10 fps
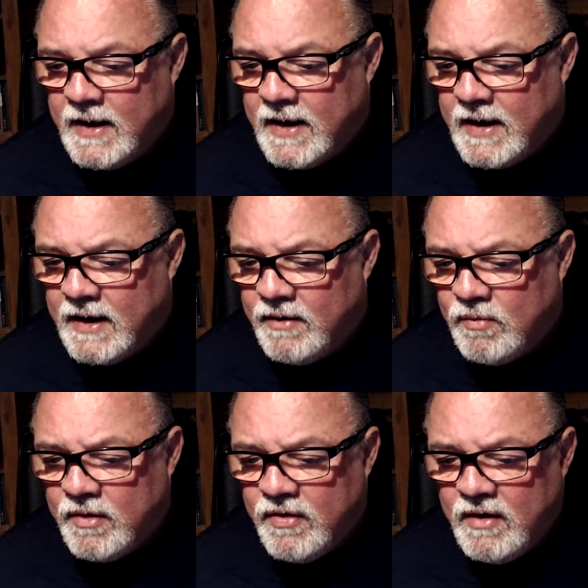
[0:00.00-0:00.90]
And
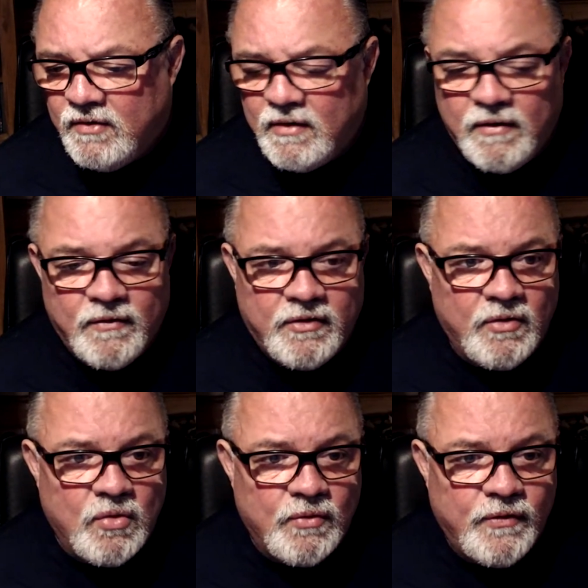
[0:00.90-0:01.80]
one of these
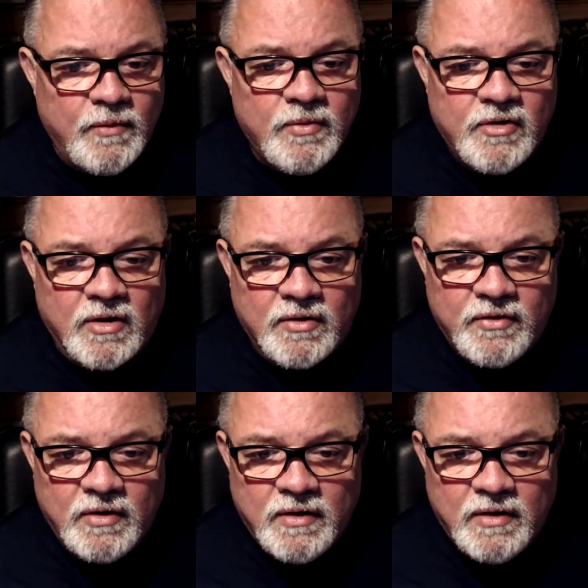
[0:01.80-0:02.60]
so-called film stars,